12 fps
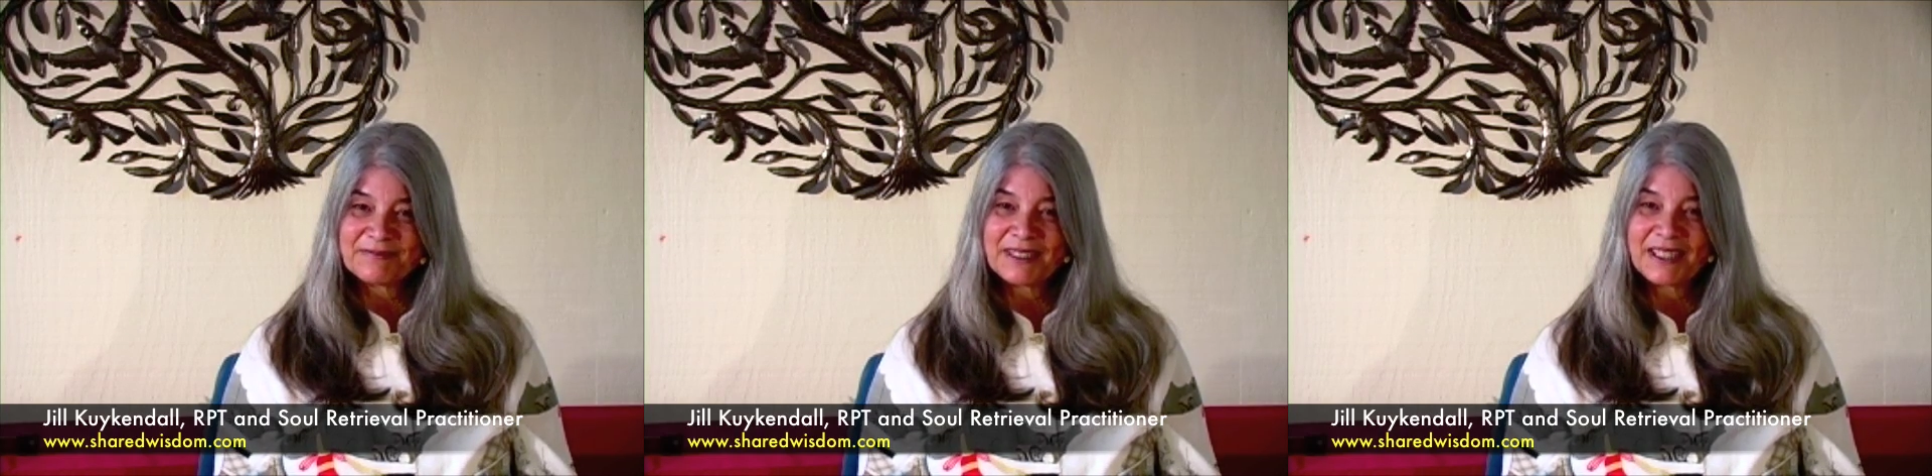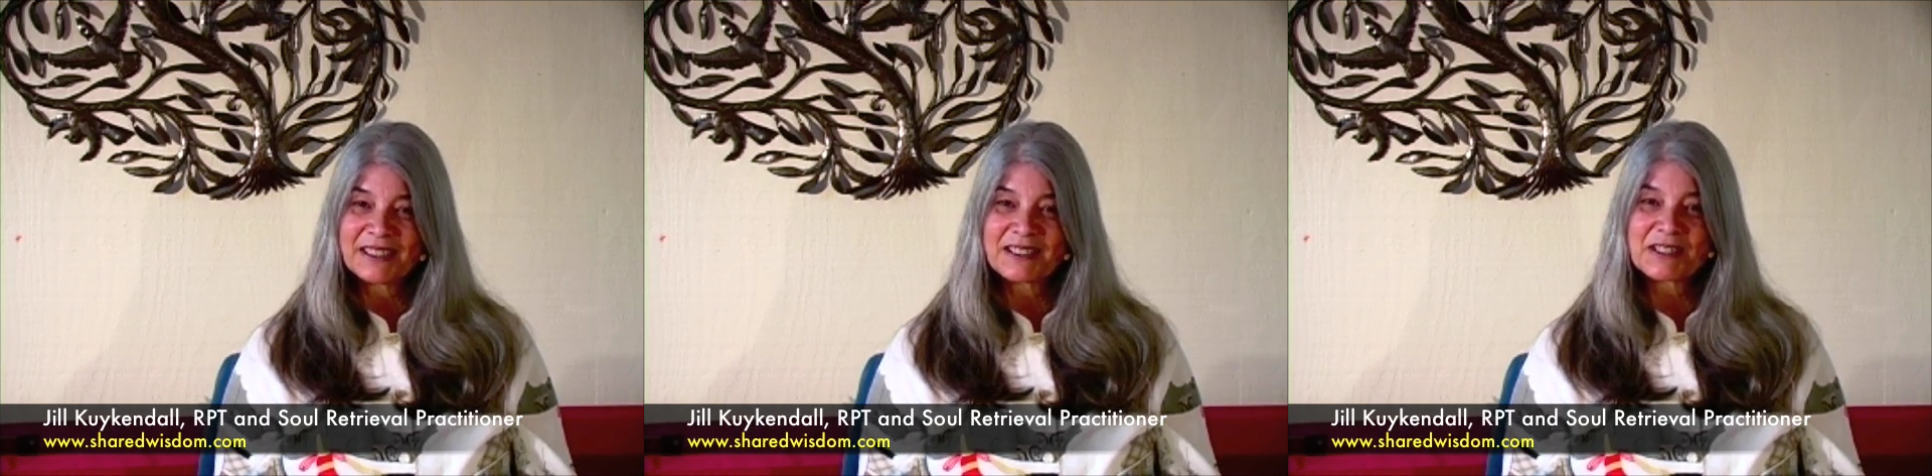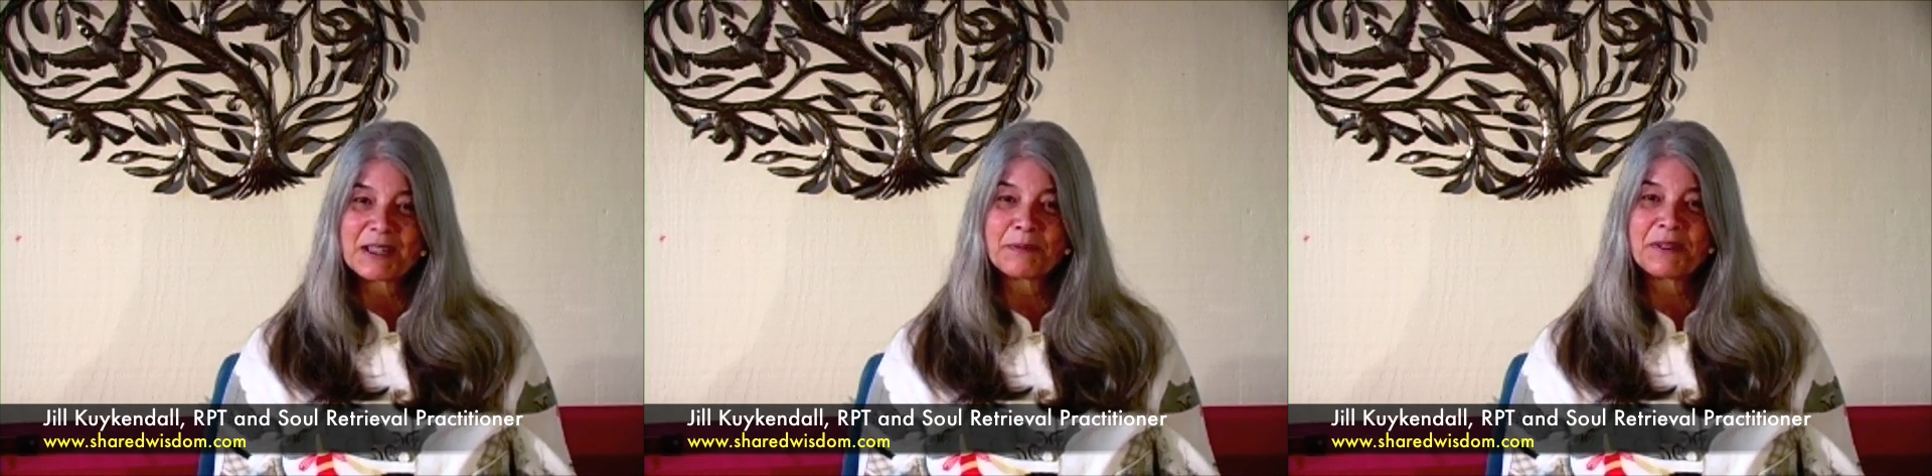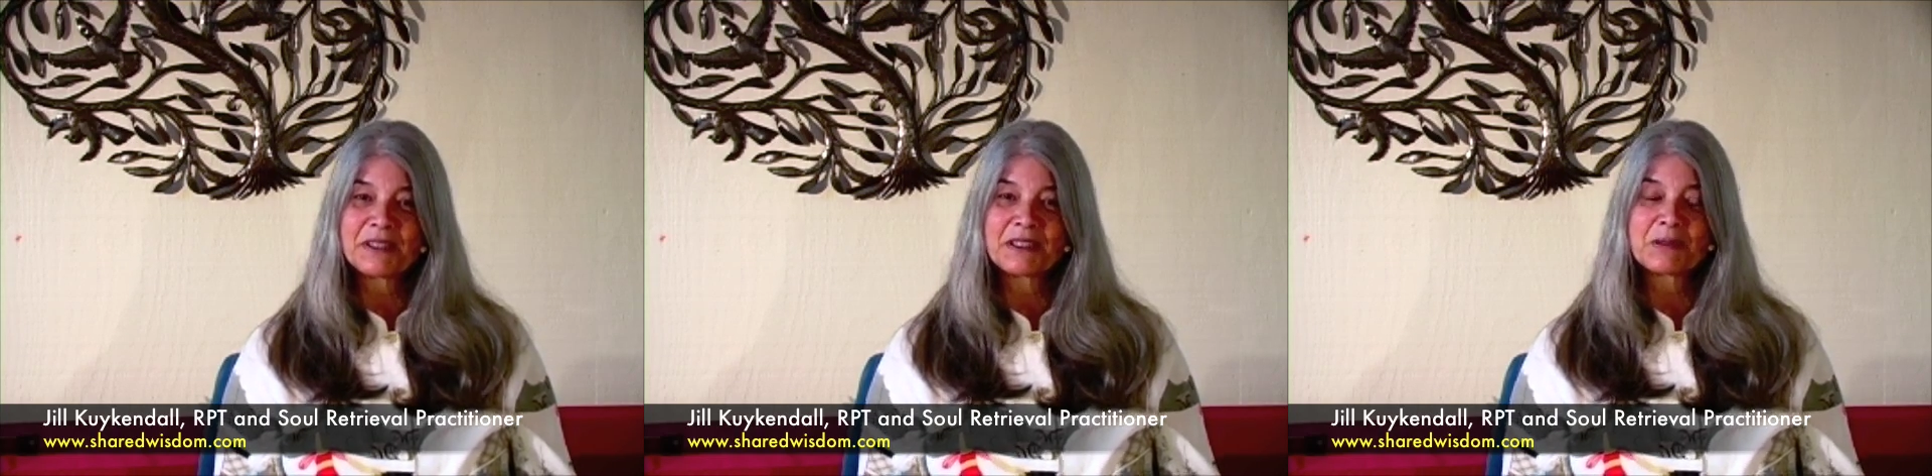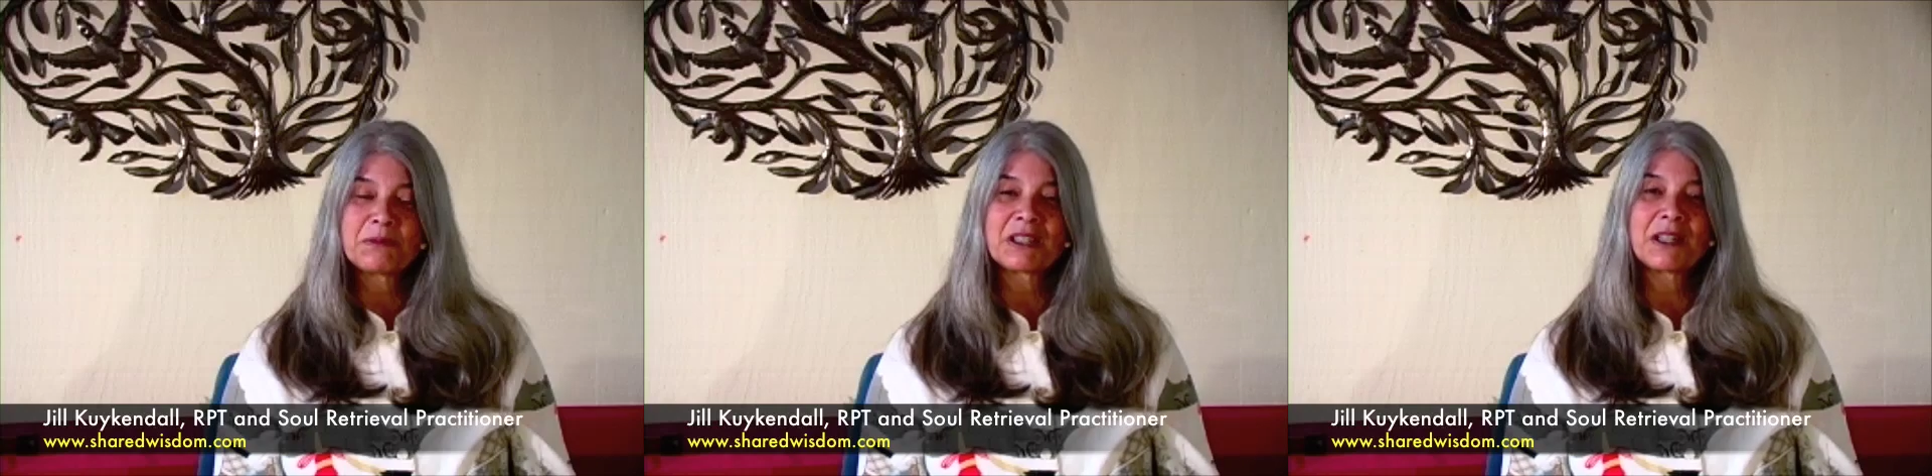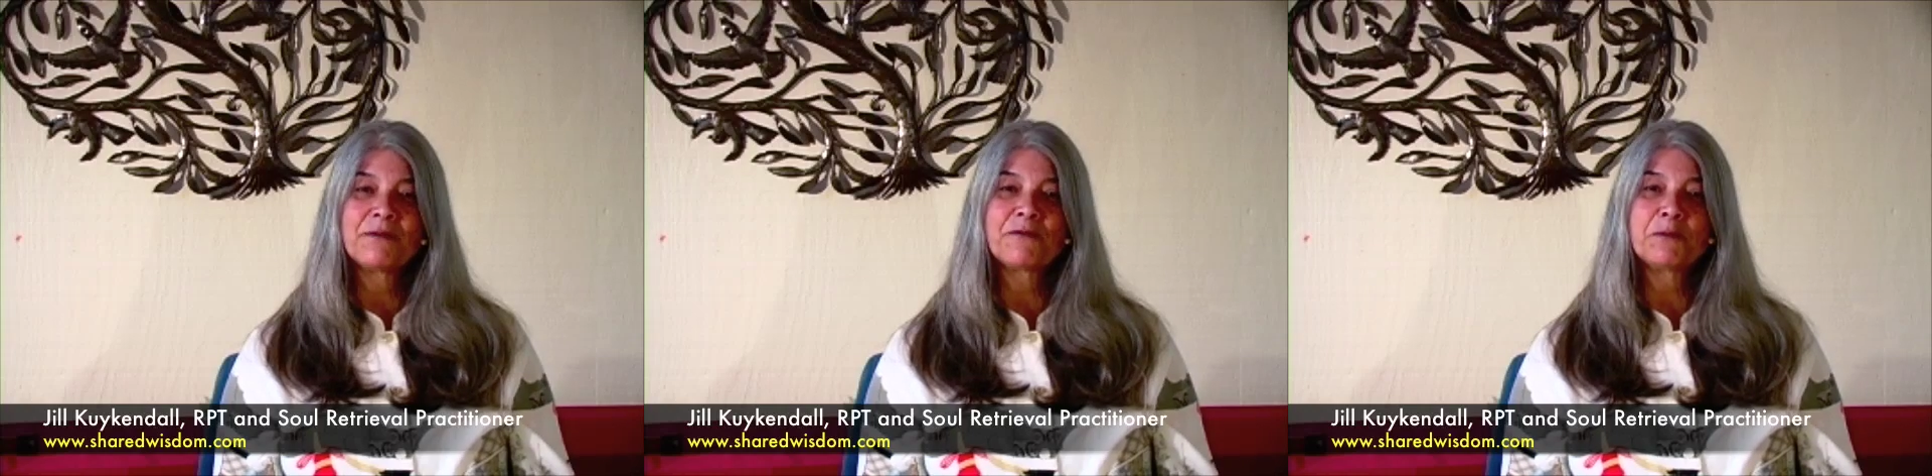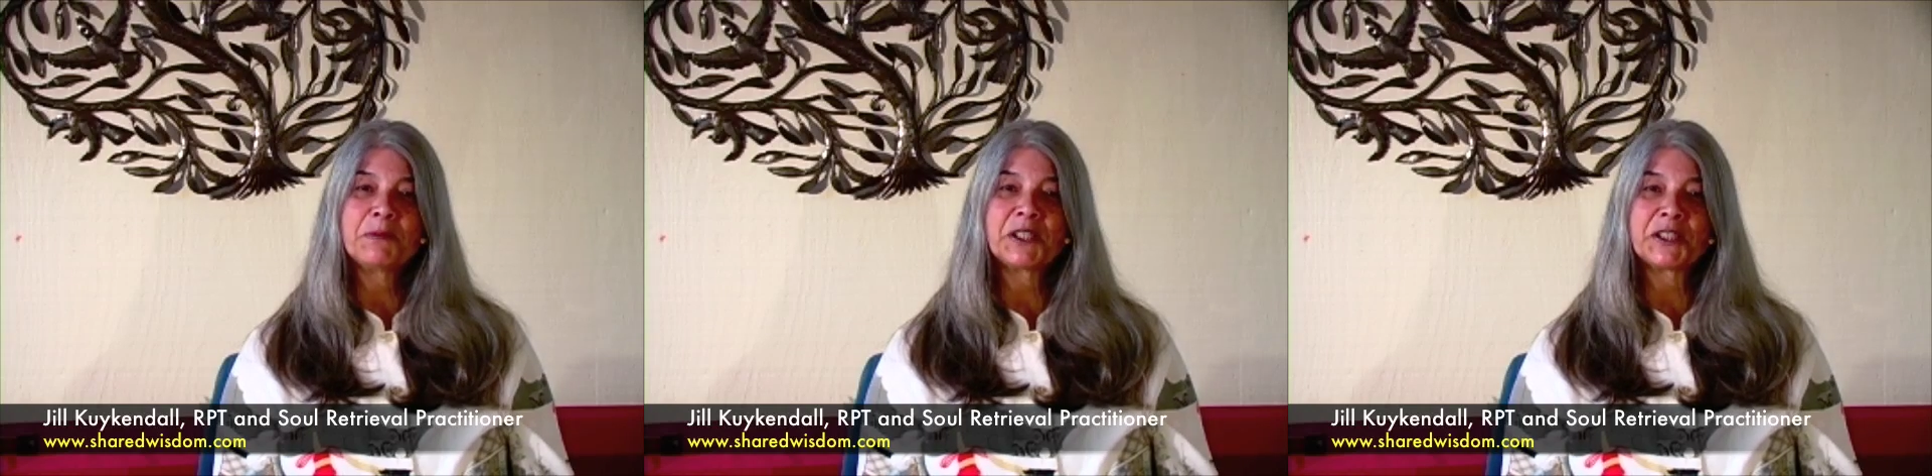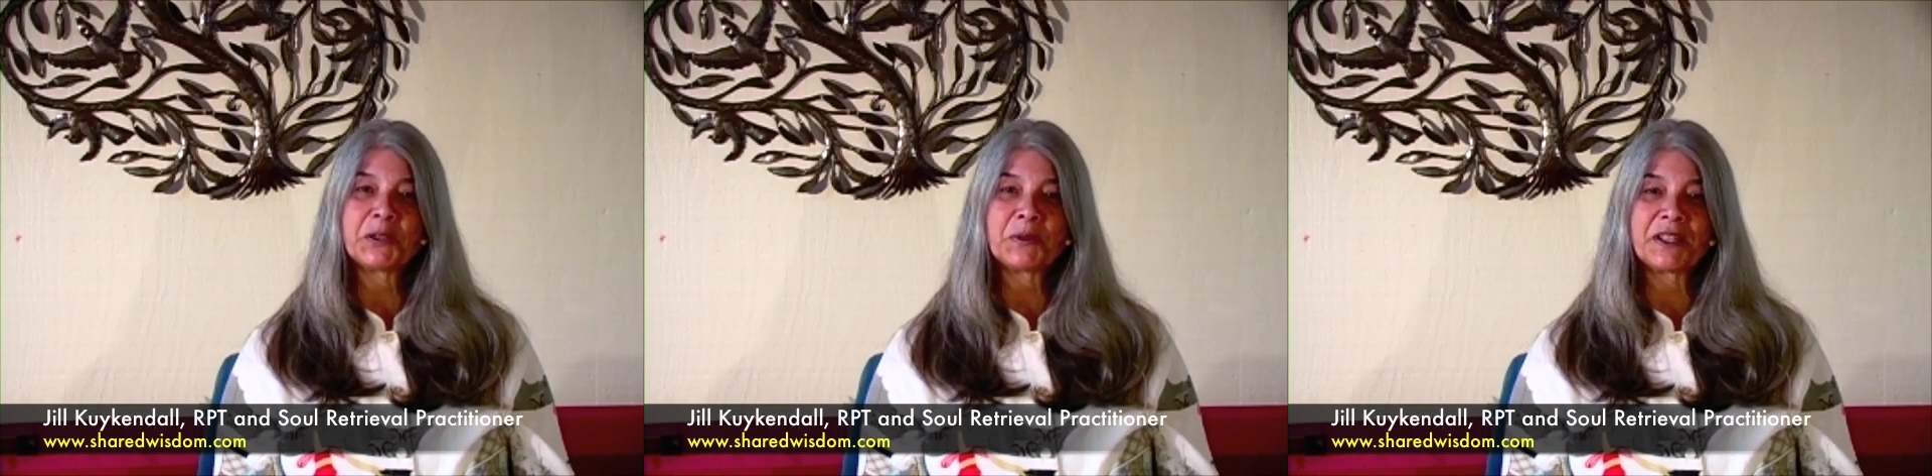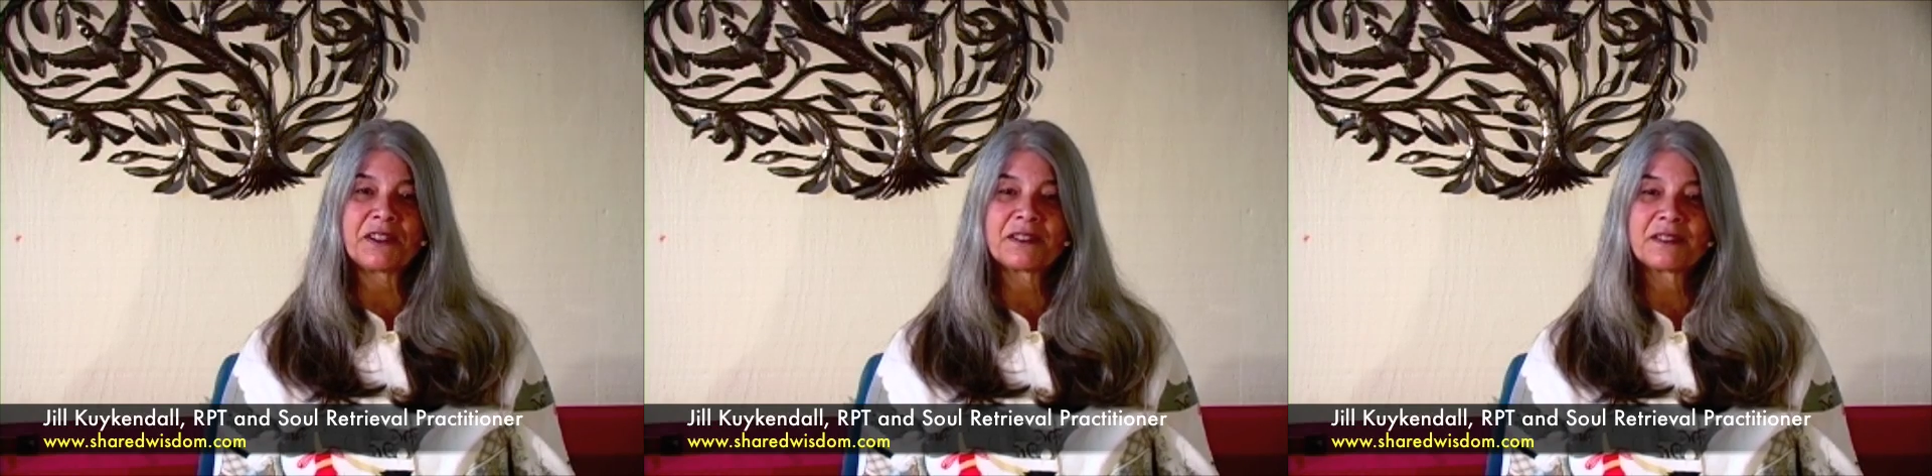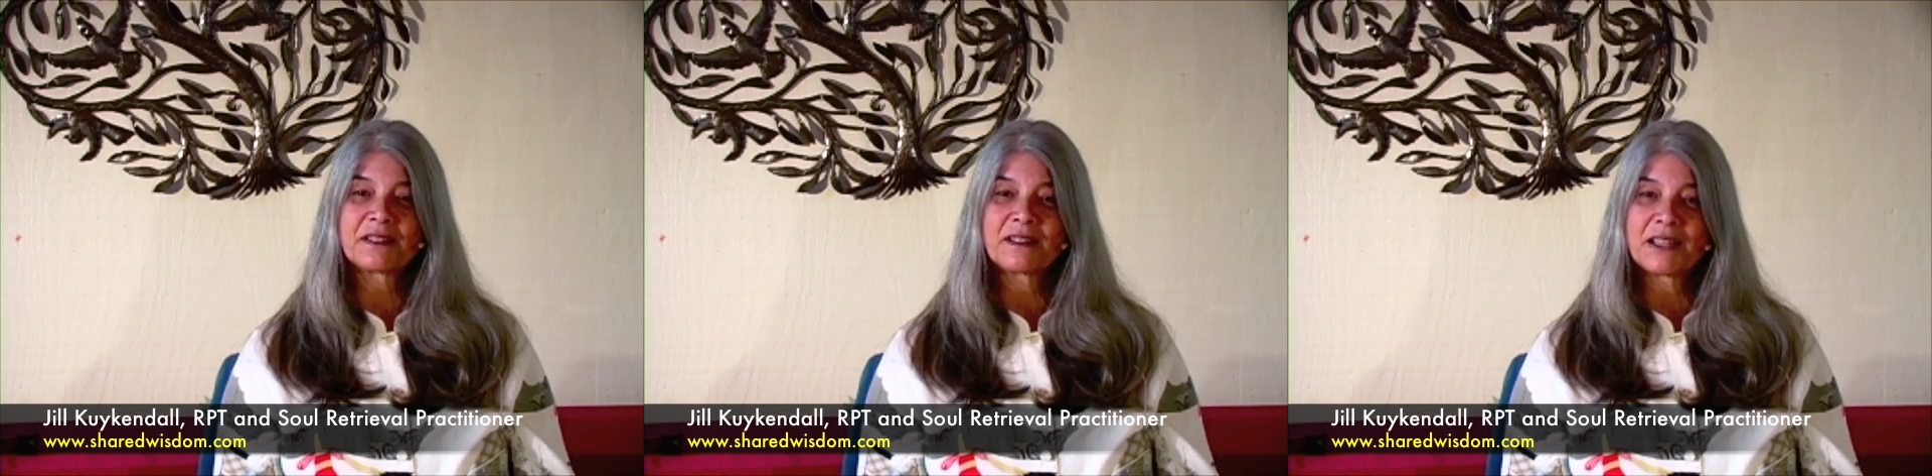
and it's something to become familiar with